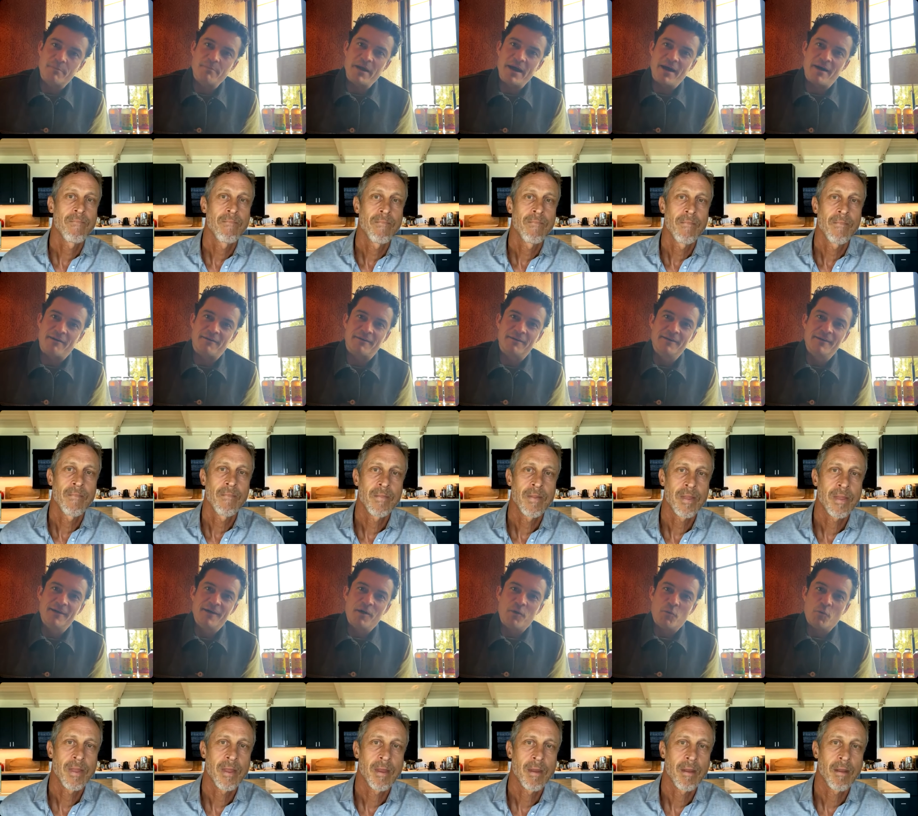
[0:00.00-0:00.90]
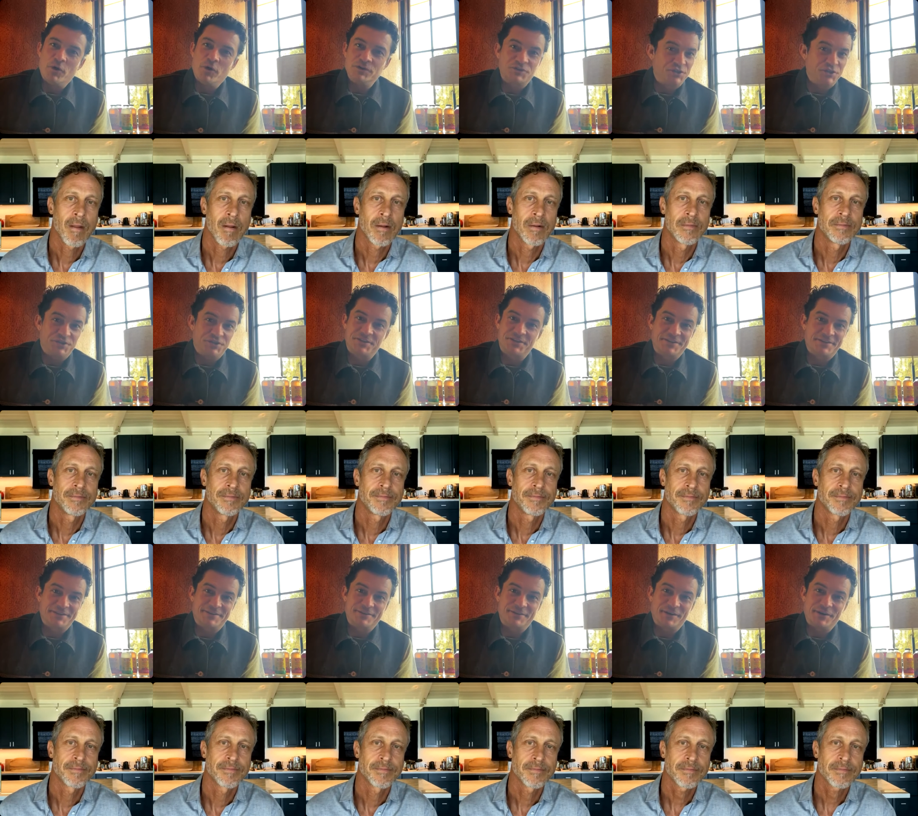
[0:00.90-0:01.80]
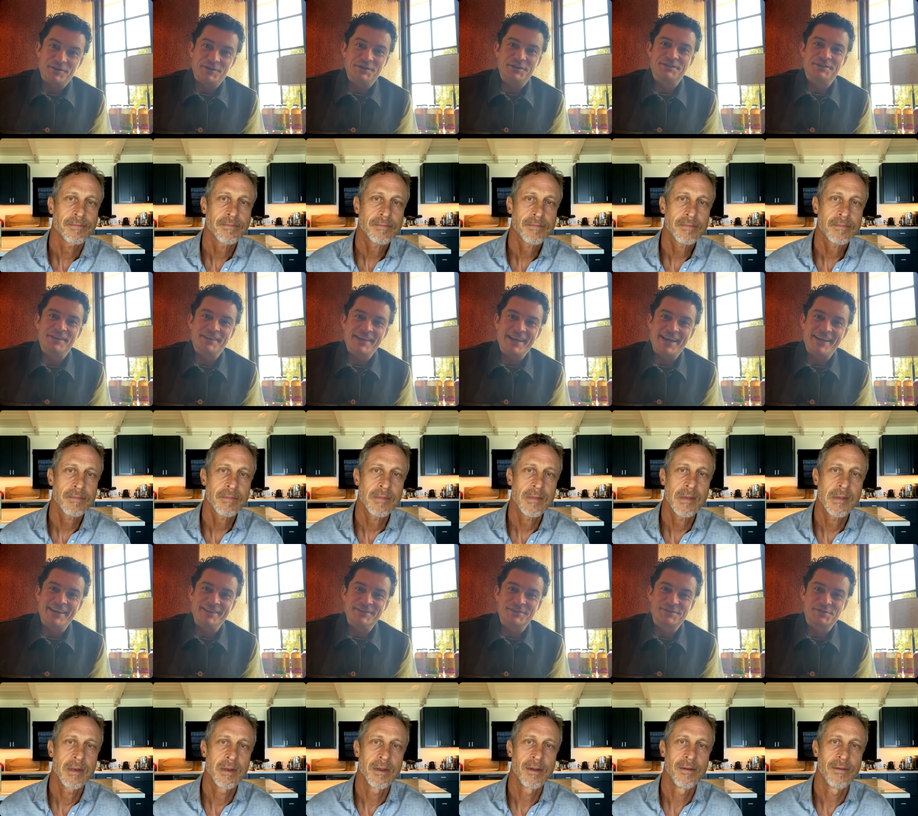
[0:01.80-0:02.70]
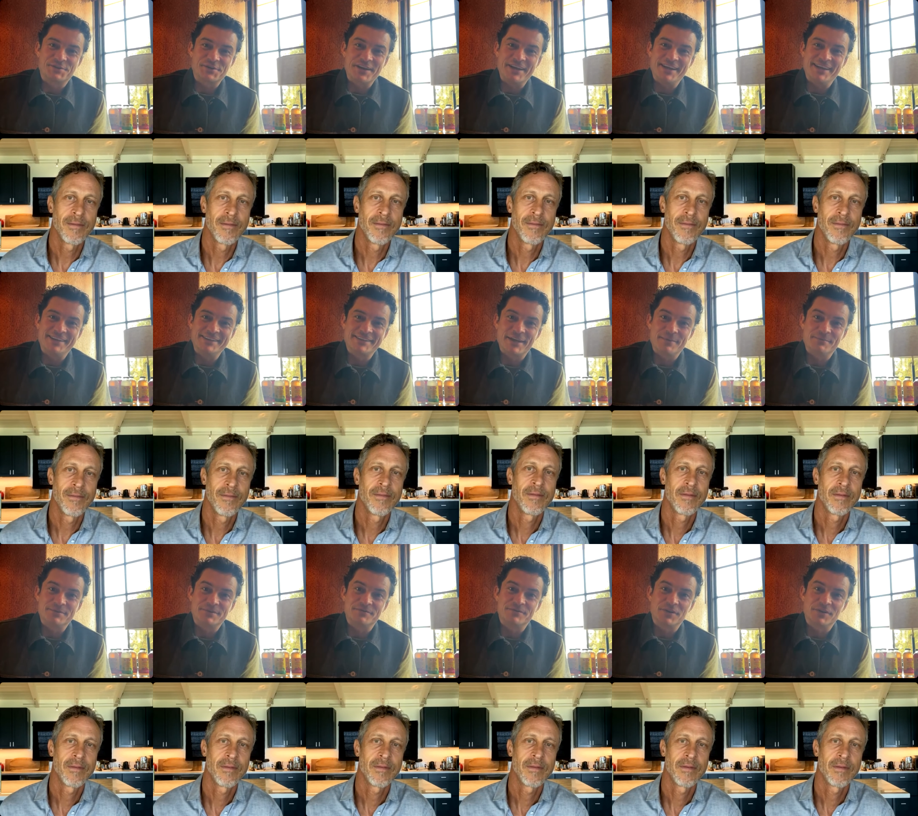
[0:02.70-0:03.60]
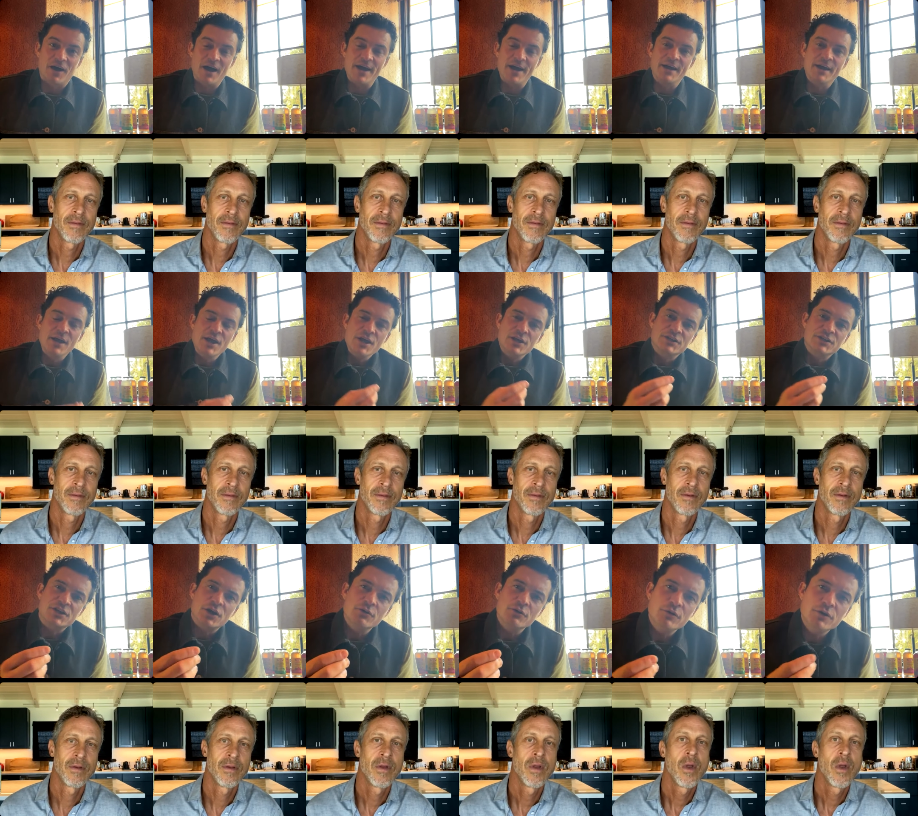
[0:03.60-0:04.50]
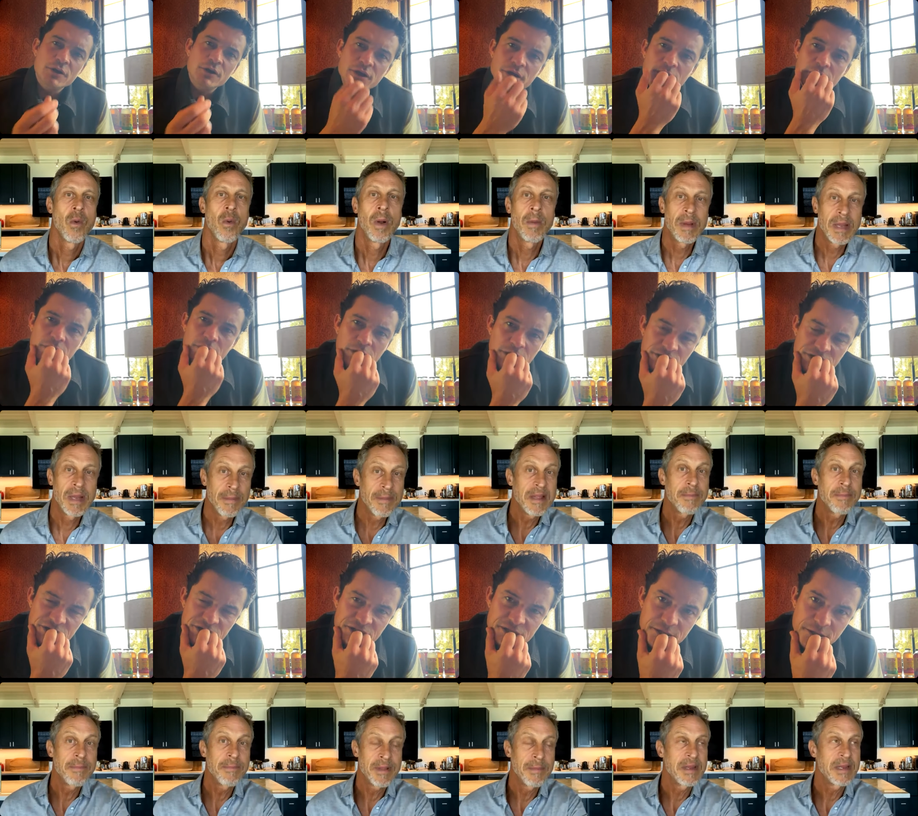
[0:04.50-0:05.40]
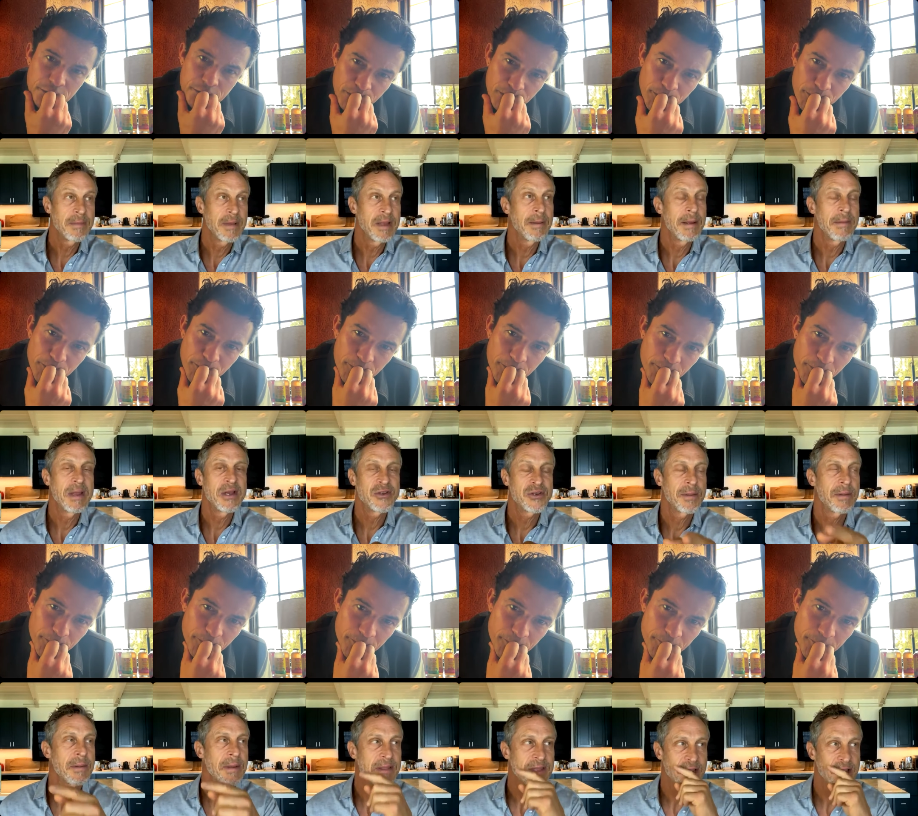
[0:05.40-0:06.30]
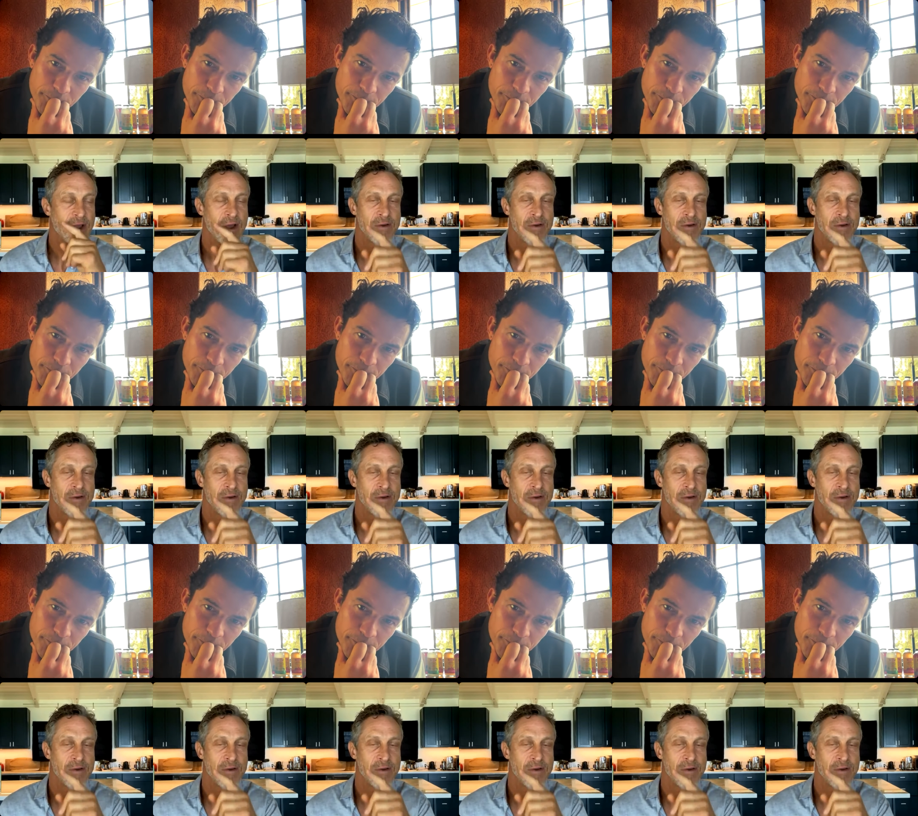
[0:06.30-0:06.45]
Speaker 1: about what's just just at the end of the street in terms of diet, so
Speaker 2: well, but let me, let me, let me mention something about the